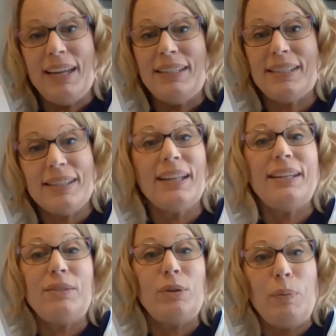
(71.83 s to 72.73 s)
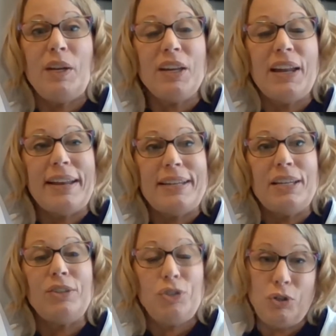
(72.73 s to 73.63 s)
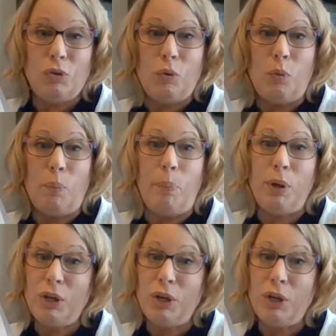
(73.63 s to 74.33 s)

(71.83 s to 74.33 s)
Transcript: decided it would be a good idea to